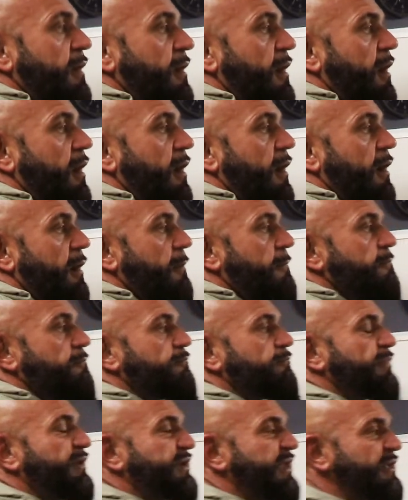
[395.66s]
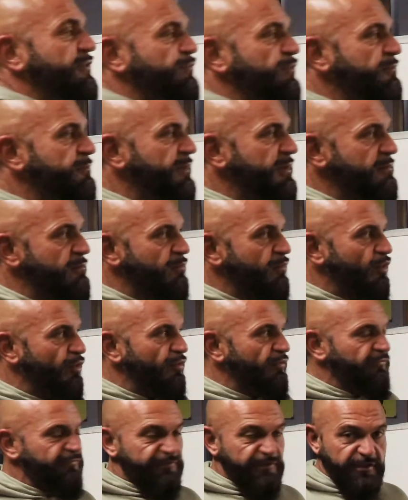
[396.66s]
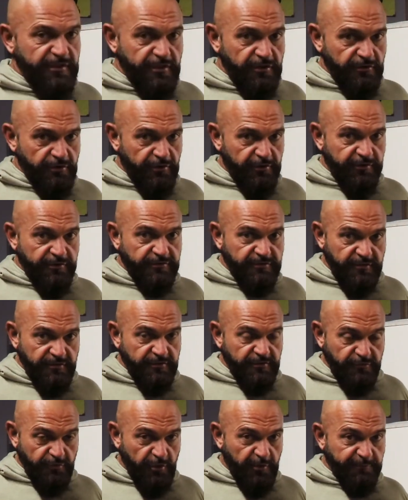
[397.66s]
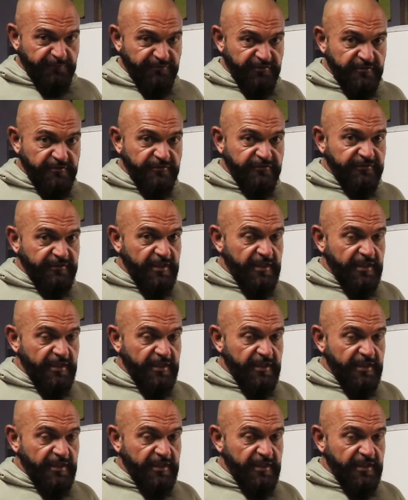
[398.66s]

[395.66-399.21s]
But that would be more vegan oriented options,